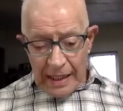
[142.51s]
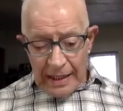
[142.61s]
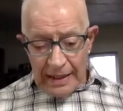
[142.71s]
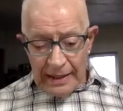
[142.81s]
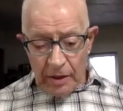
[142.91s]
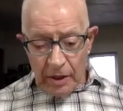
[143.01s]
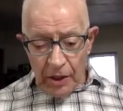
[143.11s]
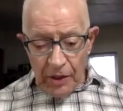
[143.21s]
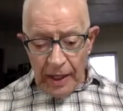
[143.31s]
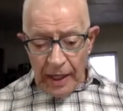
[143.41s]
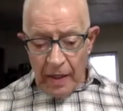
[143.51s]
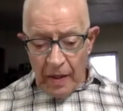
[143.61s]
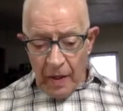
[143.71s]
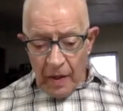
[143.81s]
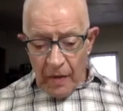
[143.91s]
still learning
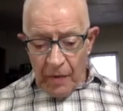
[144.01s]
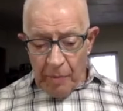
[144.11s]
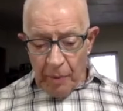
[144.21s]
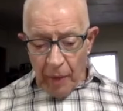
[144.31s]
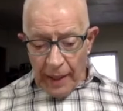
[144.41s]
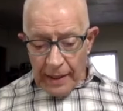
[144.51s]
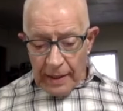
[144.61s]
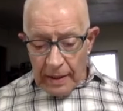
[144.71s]
the bright,